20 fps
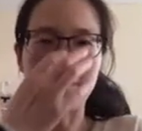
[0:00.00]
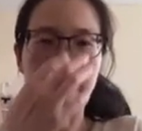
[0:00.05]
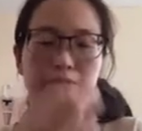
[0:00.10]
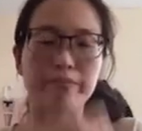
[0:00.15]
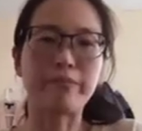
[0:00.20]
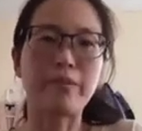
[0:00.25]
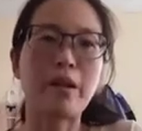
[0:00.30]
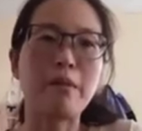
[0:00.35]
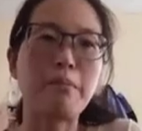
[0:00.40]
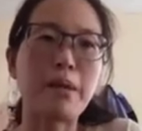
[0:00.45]

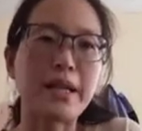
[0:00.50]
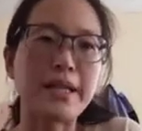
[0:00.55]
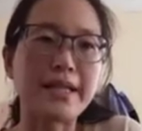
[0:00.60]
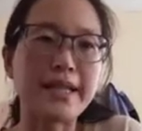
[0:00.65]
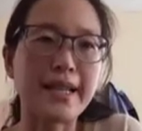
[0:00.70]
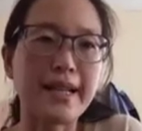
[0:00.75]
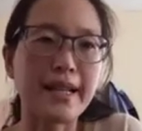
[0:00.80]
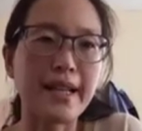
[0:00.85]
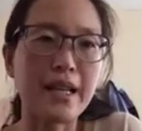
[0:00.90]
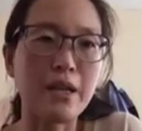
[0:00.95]

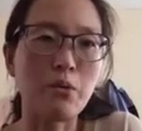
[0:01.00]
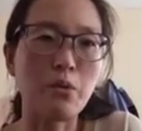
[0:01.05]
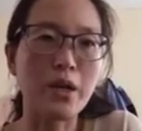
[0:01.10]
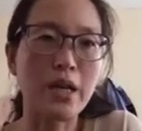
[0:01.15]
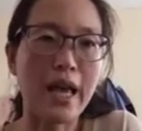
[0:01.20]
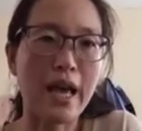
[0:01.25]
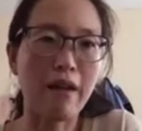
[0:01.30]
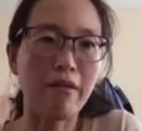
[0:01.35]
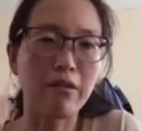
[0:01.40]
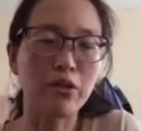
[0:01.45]
basically we
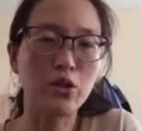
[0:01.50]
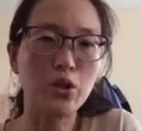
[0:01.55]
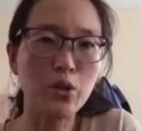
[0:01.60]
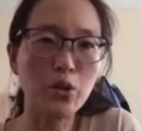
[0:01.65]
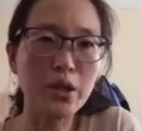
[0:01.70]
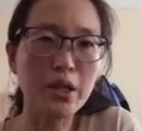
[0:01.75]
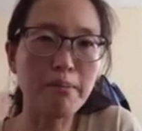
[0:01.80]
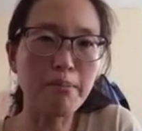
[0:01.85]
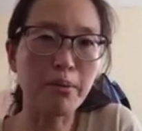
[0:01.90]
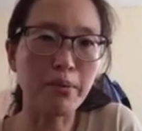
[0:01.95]
have two
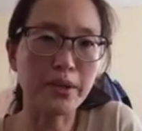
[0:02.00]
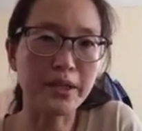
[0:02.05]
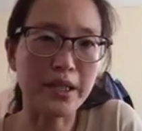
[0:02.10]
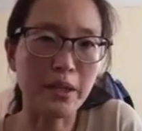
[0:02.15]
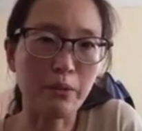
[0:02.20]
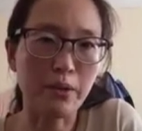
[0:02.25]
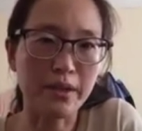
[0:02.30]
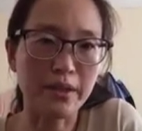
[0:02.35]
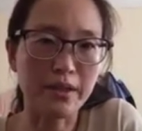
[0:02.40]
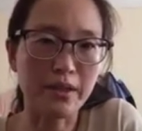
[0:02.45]
input
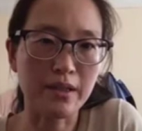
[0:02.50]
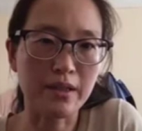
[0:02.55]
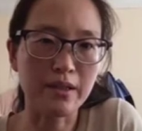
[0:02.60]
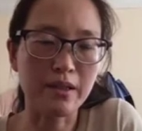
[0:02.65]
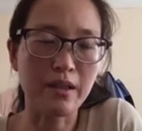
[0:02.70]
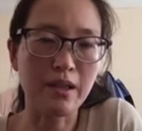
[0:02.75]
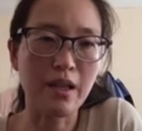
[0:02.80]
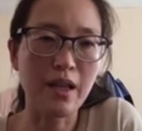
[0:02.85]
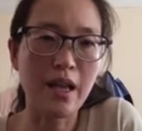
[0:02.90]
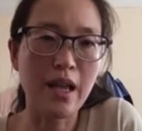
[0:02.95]
sequences,
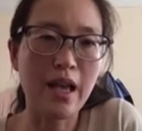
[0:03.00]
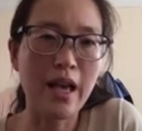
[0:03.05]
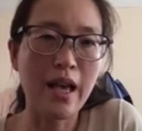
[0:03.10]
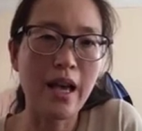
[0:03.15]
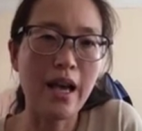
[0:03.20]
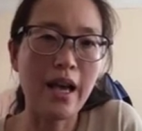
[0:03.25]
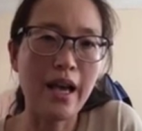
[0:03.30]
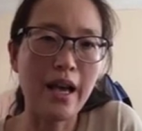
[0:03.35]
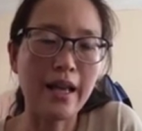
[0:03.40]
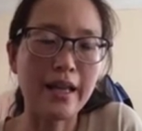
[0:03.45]

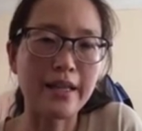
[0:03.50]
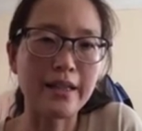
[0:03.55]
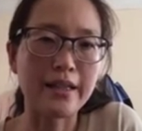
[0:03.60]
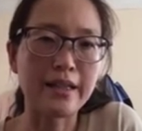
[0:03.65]
and